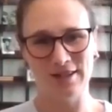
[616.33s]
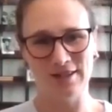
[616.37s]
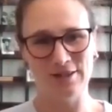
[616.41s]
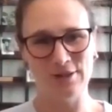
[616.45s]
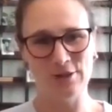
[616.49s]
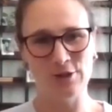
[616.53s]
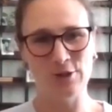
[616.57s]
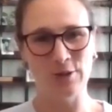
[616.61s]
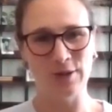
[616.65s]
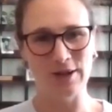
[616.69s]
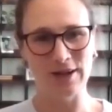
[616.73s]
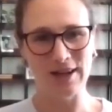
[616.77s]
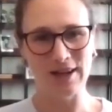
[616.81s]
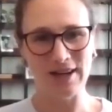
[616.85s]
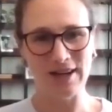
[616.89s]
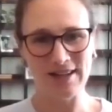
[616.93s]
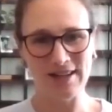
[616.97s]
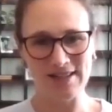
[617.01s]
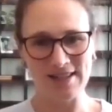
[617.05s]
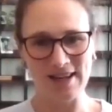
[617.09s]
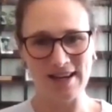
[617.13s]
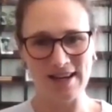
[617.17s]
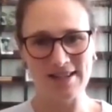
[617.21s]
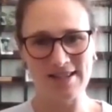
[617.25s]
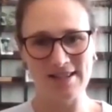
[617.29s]
on joining
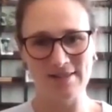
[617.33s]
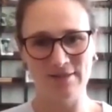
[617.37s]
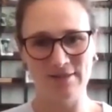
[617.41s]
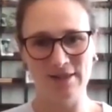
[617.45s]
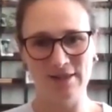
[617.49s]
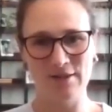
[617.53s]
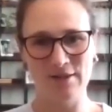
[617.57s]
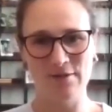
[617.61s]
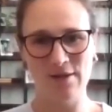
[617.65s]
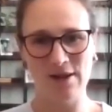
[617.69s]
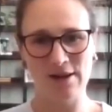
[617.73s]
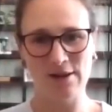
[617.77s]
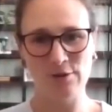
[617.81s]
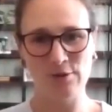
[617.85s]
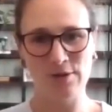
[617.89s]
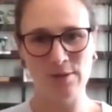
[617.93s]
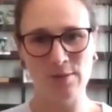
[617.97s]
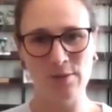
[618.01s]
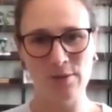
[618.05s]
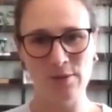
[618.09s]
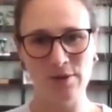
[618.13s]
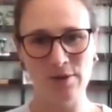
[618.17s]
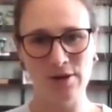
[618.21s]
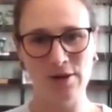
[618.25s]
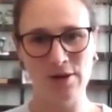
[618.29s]
a scientific advisory
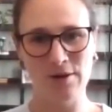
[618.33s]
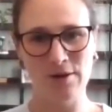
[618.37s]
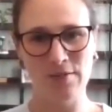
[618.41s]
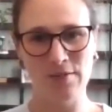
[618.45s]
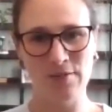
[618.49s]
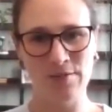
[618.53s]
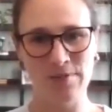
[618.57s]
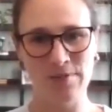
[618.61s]
board?